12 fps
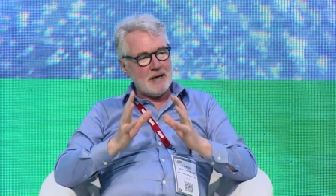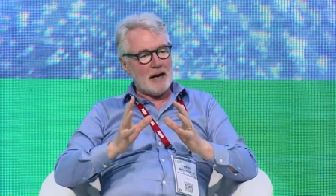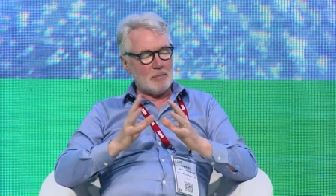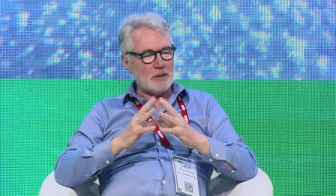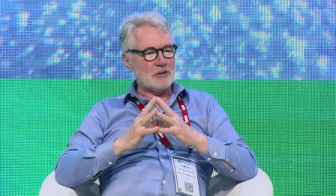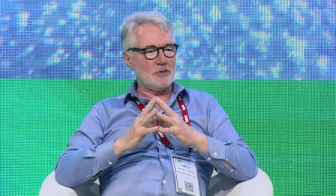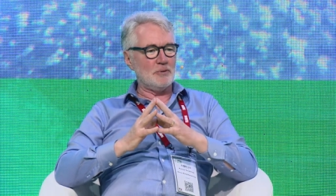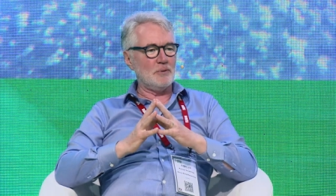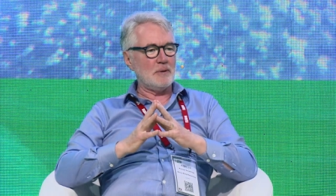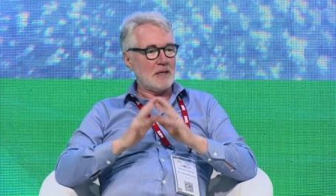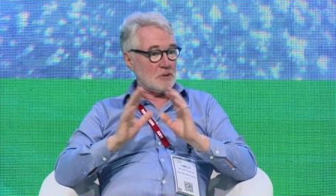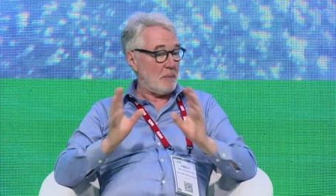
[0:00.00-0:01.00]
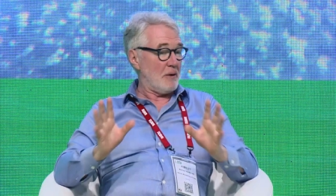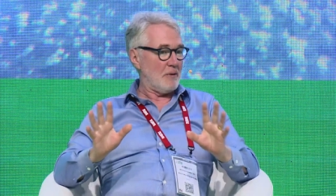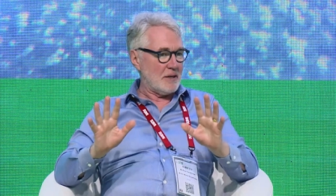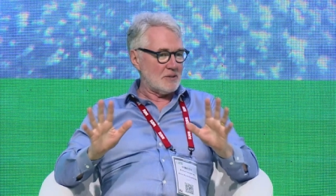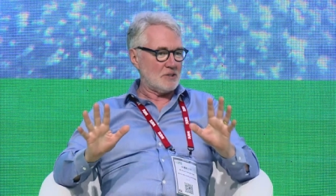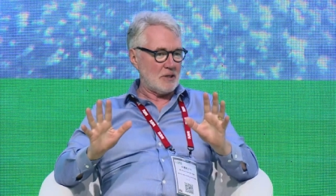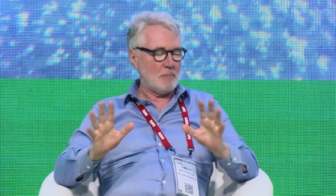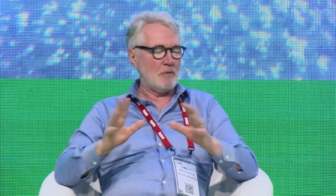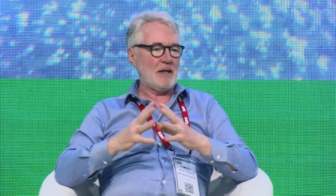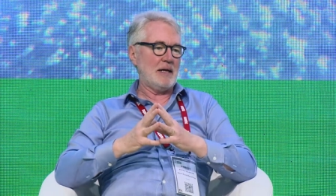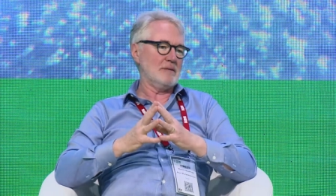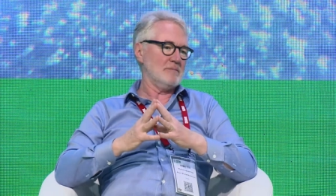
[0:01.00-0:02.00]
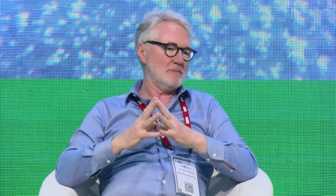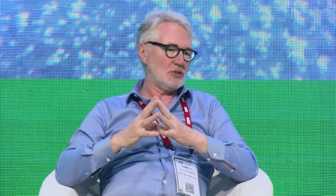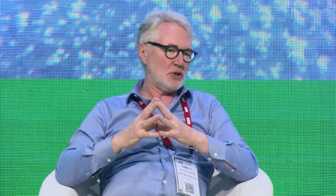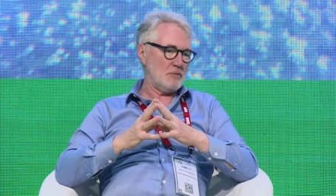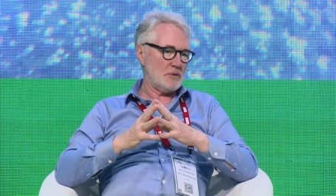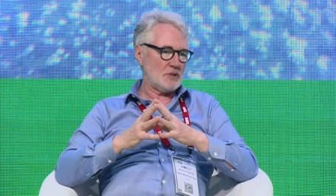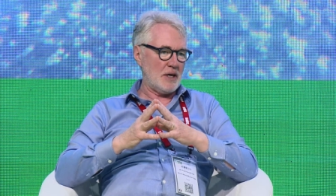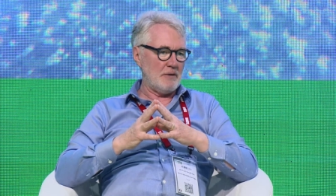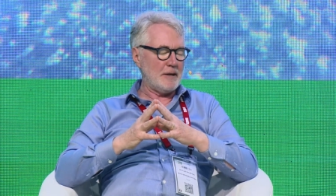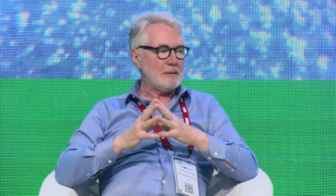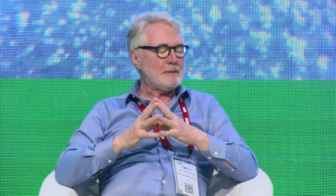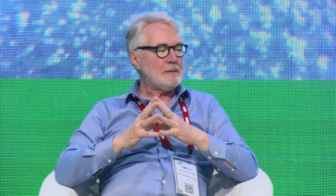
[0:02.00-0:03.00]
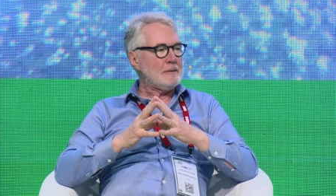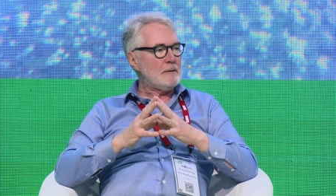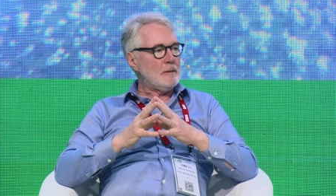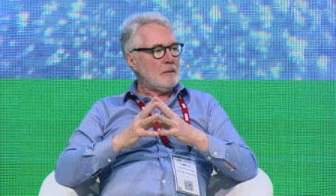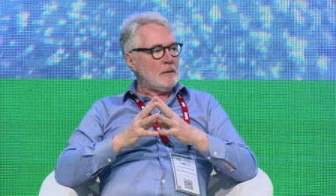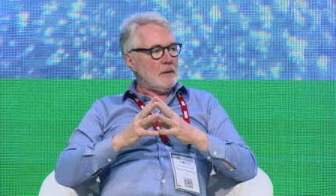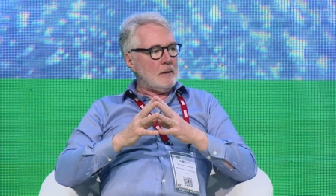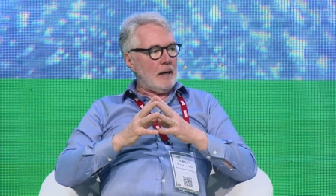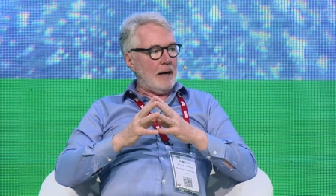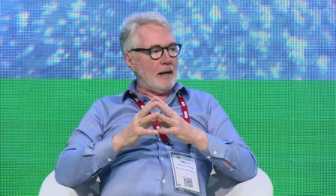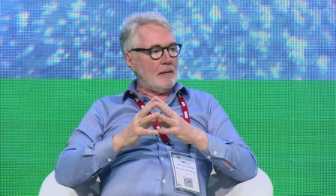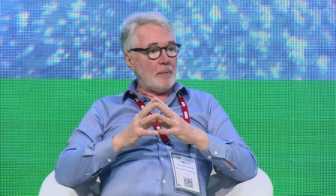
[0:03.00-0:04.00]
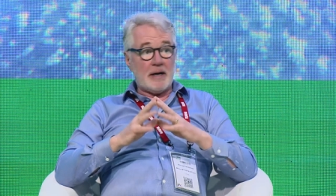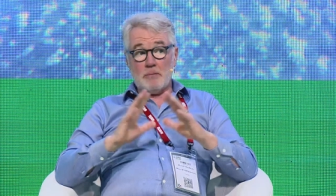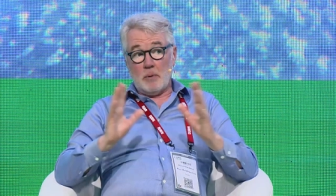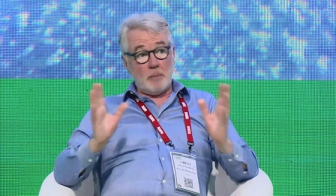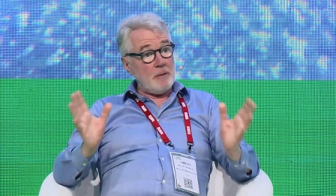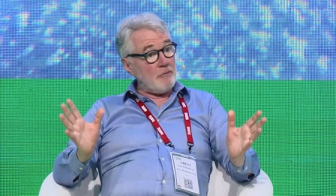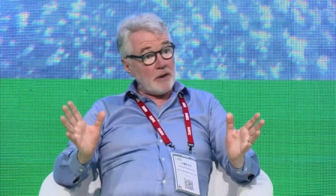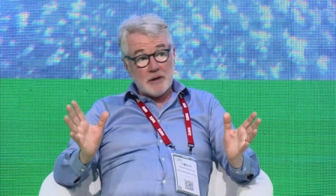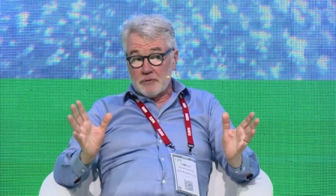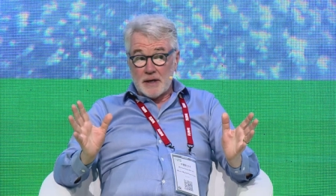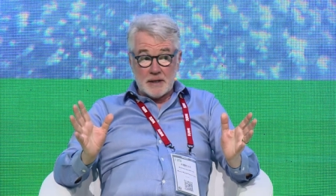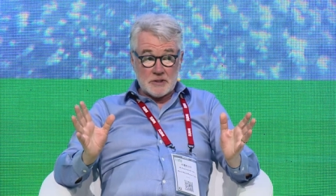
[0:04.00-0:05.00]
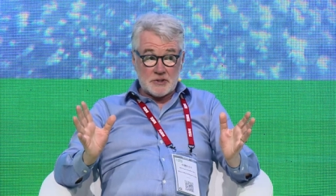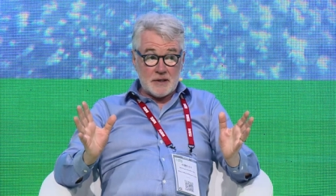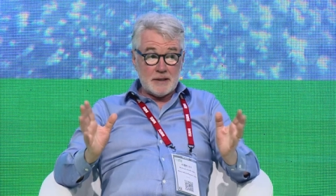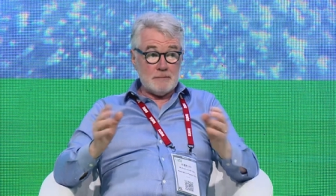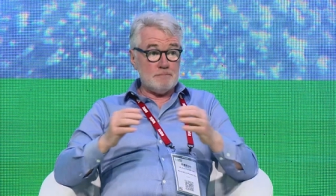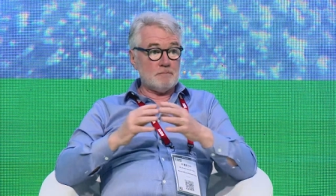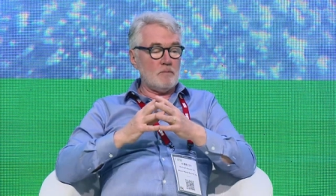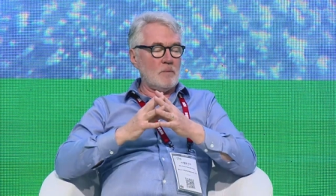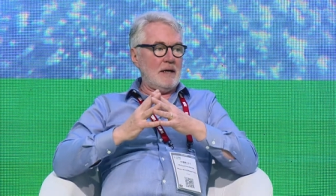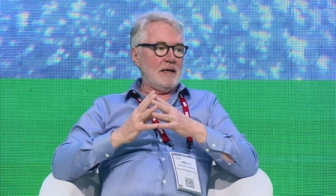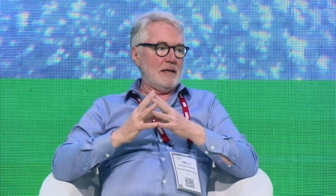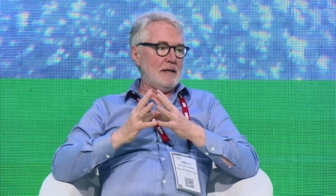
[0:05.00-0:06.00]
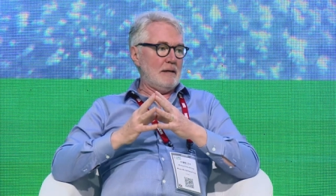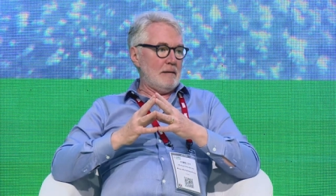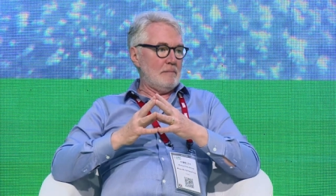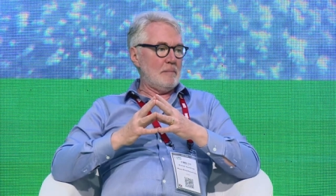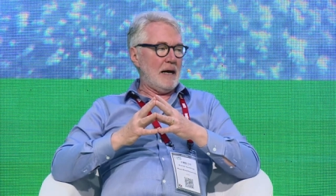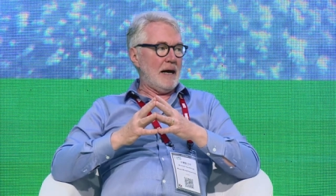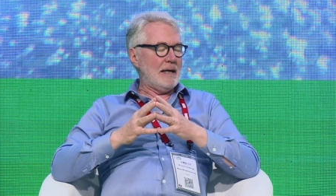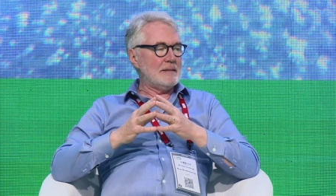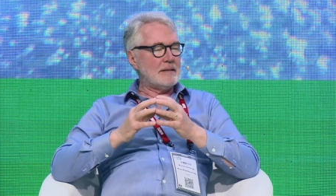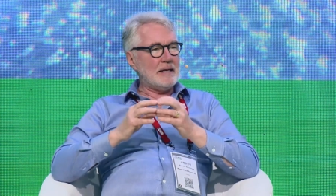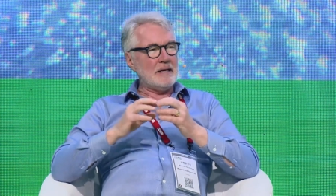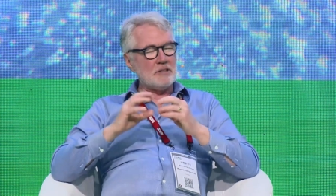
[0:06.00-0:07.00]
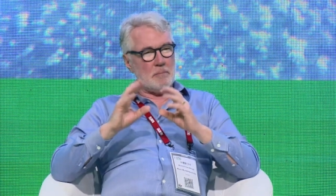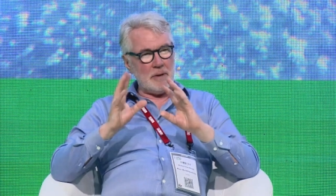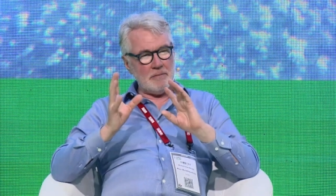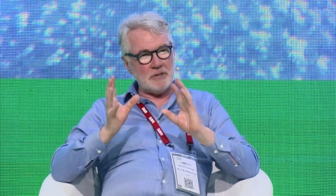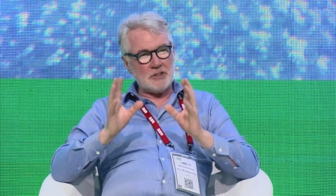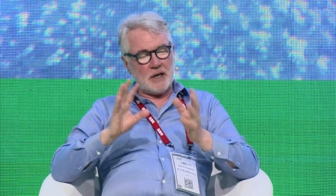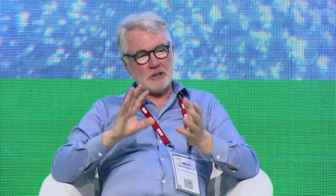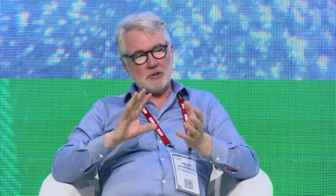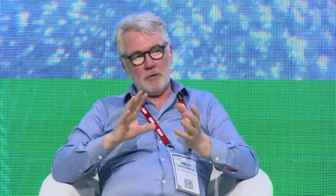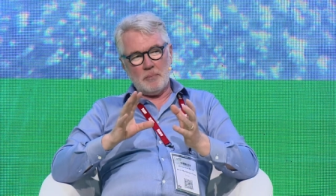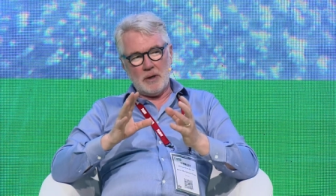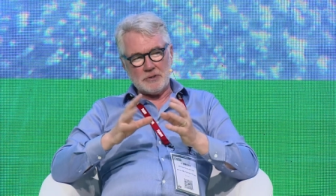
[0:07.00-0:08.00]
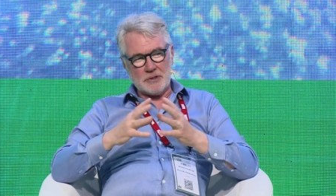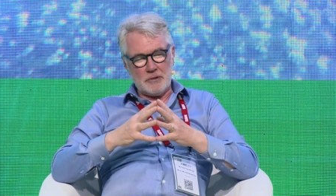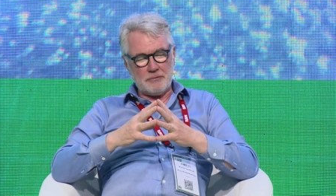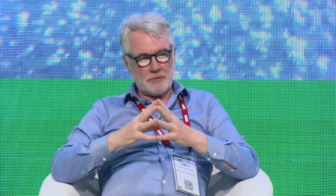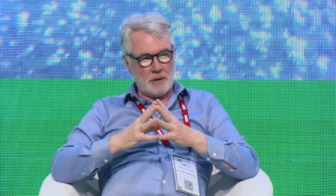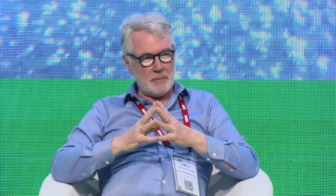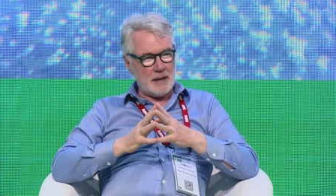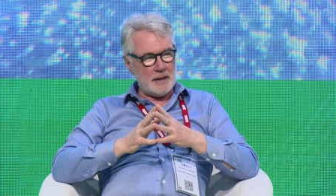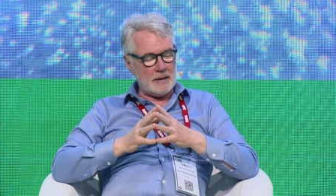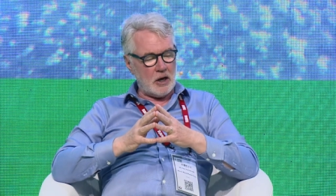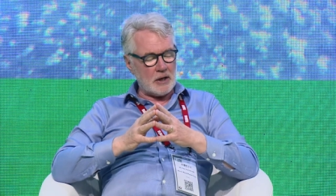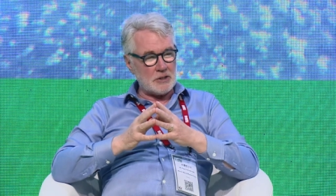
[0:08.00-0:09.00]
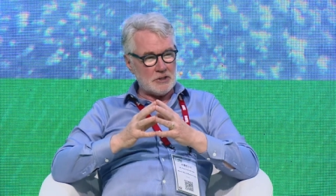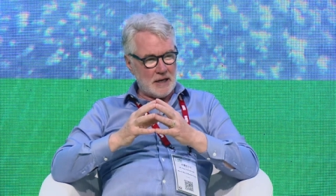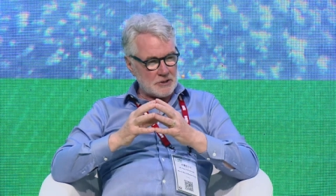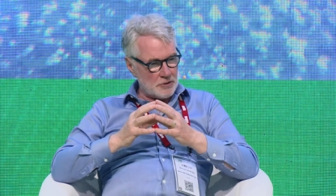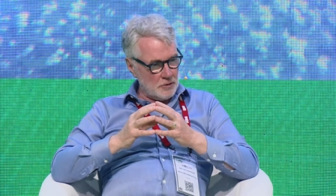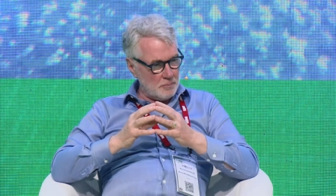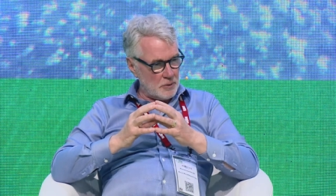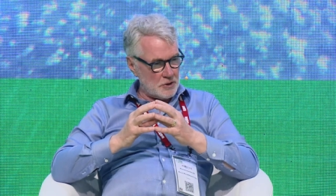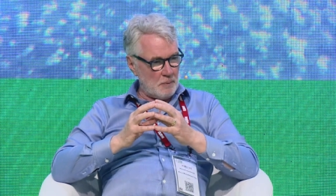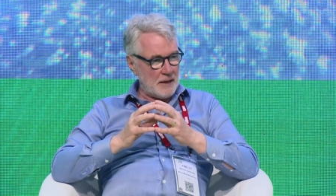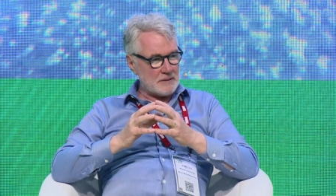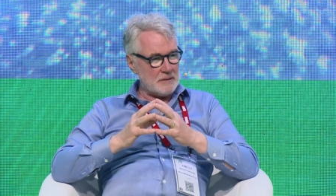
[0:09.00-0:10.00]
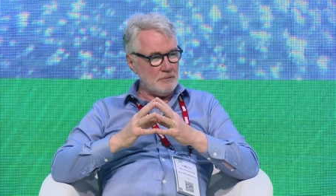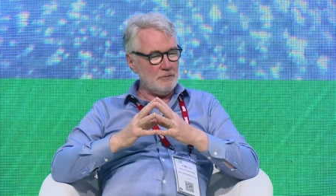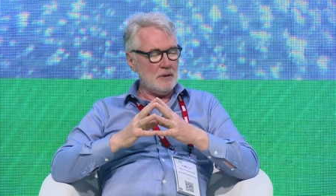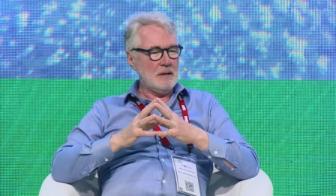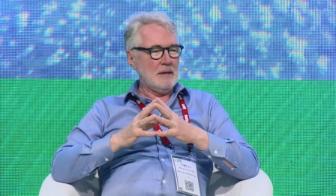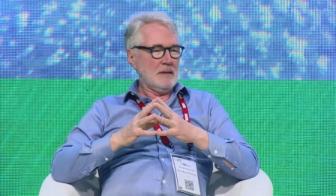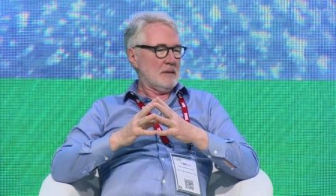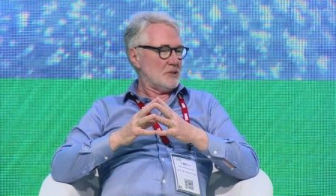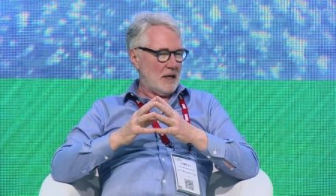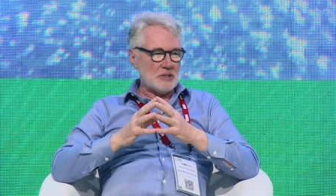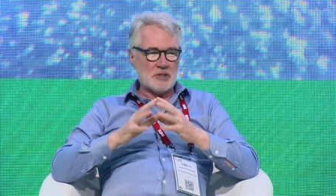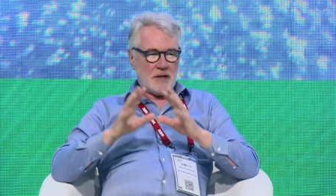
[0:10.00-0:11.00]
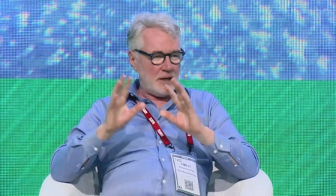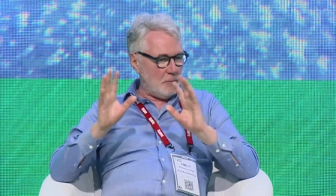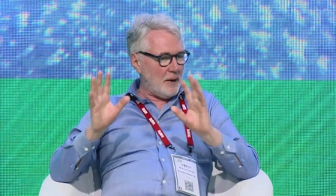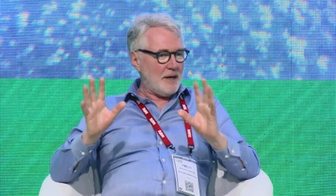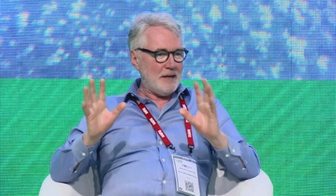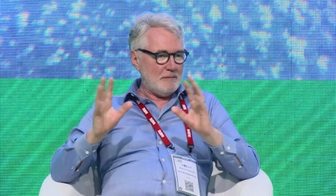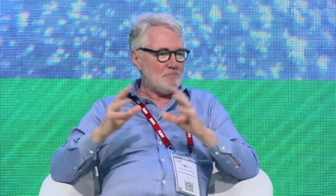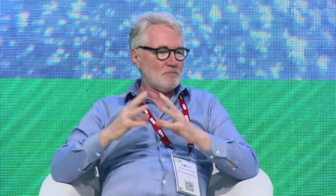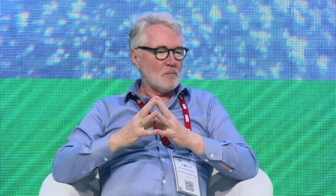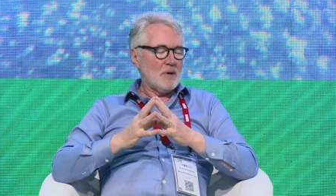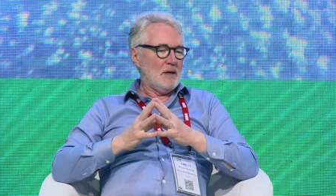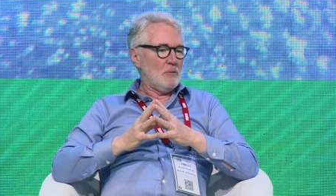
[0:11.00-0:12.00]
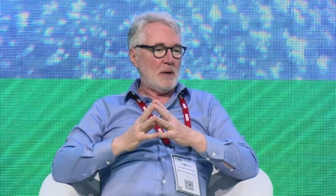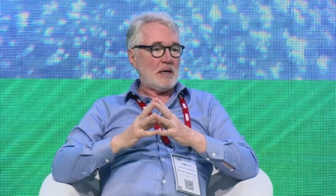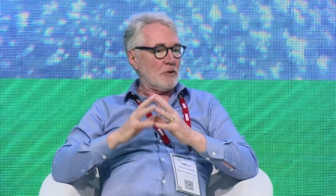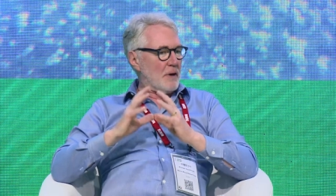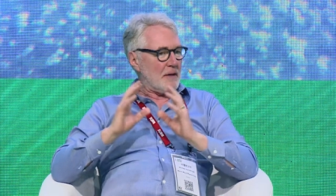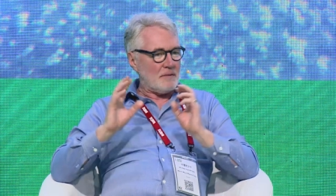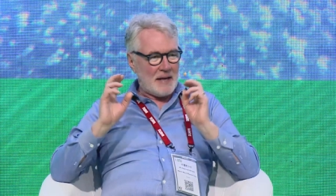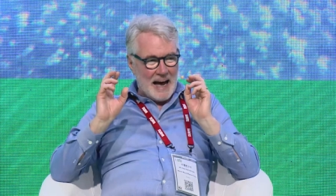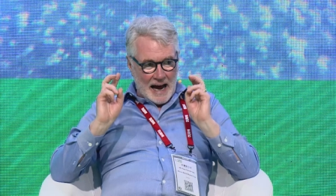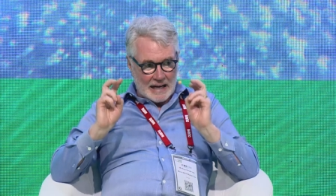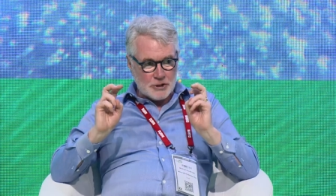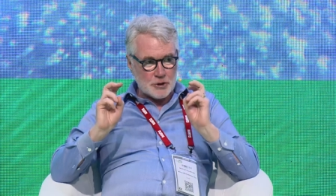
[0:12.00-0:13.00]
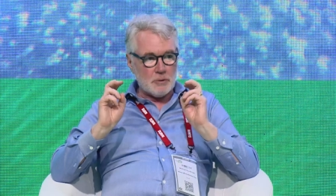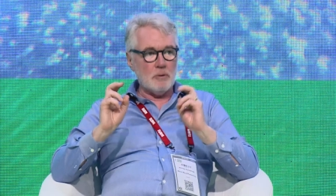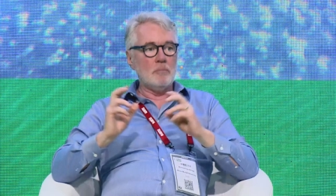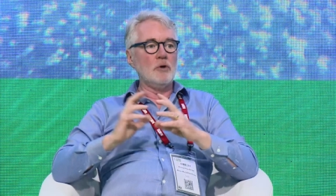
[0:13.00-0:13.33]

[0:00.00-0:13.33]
able to experience some of that surface area. Uh, but it will be very realistic, um, and it's a bit of a jigsaw puzzle from an architectural perspective. Essentially, we, we create the actual